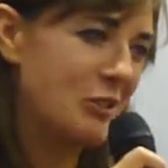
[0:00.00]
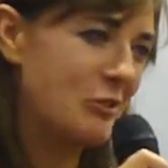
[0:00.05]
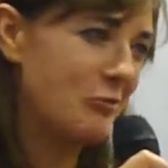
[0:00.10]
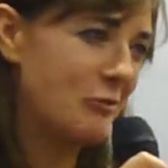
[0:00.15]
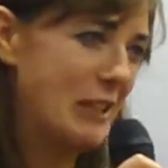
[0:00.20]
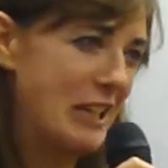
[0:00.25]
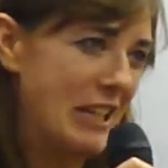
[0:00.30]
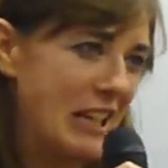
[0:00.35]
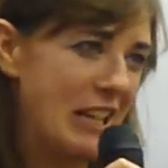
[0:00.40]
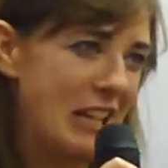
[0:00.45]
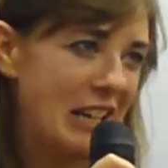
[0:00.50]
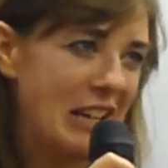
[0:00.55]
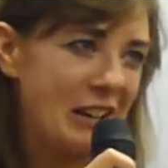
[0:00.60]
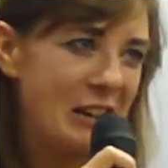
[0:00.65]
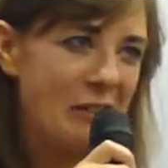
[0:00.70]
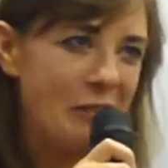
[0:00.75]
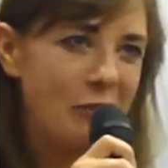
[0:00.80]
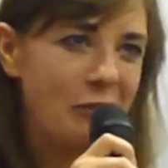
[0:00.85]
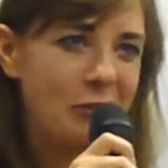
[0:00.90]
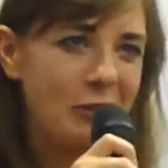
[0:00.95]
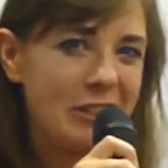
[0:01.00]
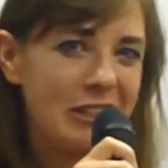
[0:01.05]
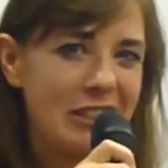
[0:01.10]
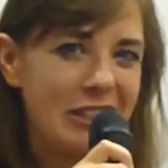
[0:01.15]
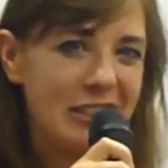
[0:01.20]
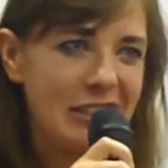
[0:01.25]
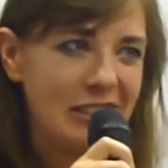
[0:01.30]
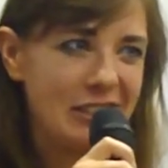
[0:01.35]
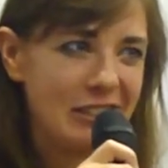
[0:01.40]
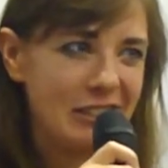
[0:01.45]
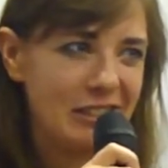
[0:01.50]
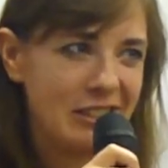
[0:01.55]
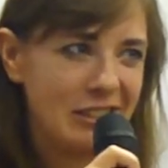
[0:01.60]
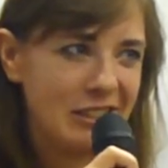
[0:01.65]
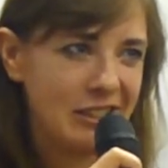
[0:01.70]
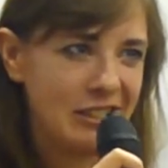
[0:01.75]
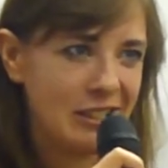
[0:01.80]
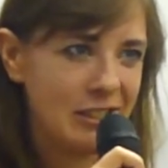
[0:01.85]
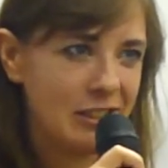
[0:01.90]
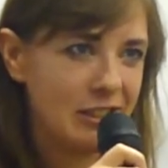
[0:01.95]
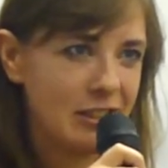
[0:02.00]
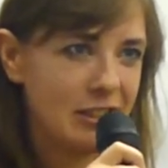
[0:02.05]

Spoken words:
to read voices.